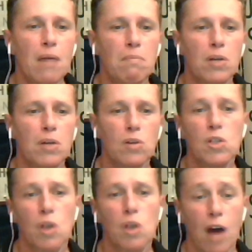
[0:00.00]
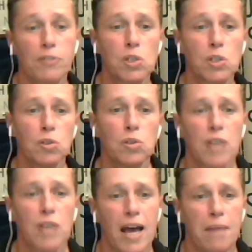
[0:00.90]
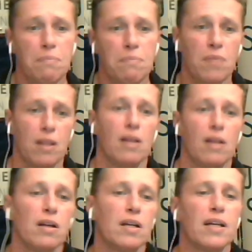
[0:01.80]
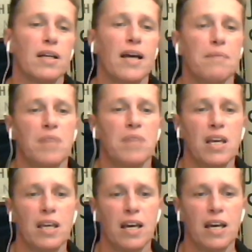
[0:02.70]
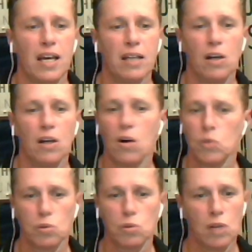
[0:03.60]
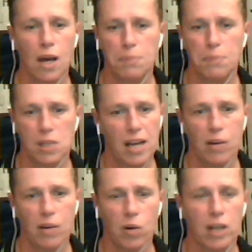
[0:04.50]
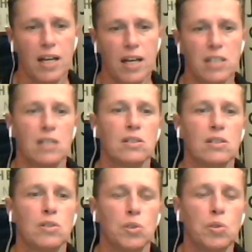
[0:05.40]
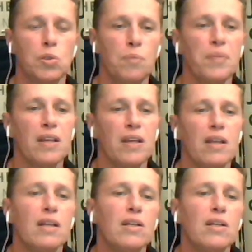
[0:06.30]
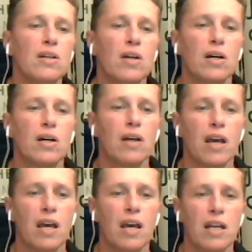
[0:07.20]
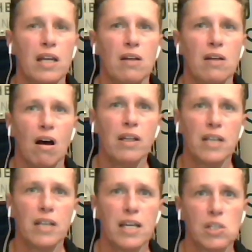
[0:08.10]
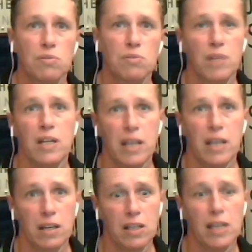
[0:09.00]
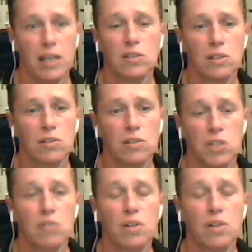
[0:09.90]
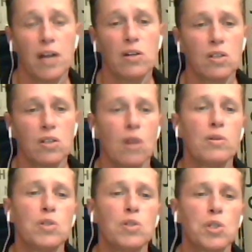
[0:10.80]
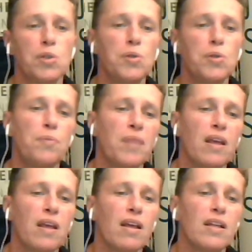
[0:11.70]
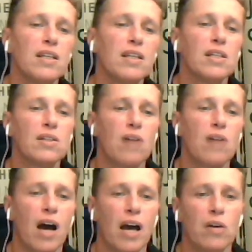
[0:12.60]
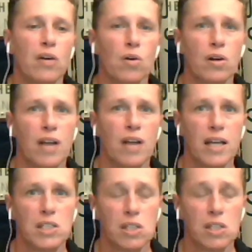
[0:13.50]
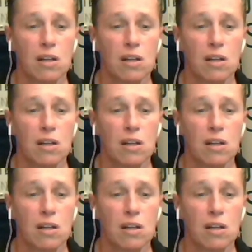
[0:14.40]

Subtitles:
but also after school time they can go to clubs, and I organize that too. And in the holidays, when the children are not going to school, I organize a